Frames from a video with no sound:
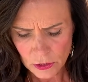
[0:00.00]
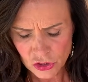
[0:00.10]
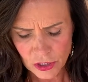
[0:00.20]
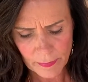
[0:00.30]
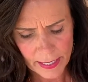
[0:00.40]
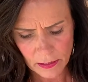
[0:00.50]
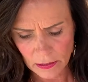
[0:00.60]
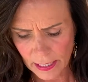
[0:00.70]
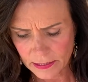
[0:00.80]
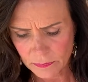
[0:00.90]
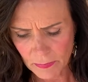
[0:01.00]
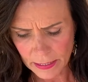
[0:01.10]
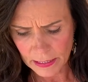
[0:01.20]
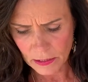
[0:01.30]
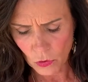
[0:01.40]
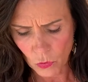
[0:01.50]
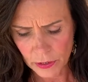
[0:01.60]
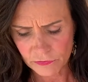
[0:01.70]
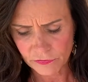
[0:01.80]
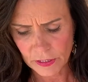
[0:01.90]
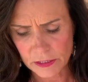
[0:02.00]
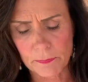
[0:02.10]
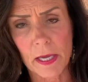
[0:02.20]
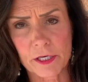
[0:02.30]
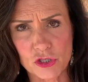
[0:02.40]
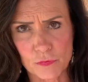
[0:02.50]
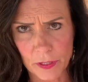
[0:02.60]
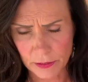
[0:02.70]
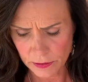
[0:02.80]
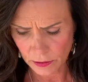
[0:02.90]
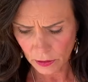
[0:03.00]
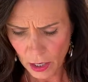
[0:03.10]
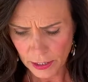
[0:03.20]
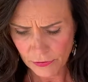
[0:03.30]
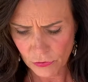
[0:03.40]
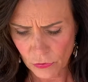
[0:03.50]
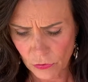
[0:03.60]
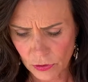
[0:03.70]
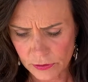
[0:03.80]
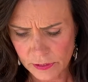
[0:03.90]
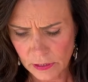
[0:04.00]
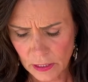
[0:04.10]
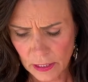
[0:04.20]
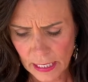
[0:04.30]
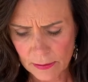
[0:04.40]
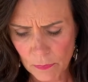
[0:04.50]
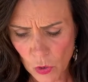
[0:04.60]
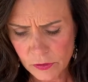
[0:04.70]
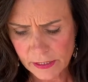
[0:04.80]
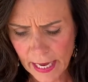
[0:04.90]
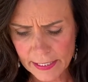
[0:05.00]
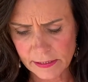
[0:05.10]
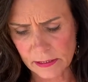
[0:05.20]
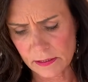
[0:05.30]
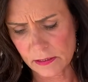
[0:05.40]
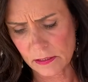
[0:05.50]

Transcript: She may collect money or inflict punishment on other girls. In most cases,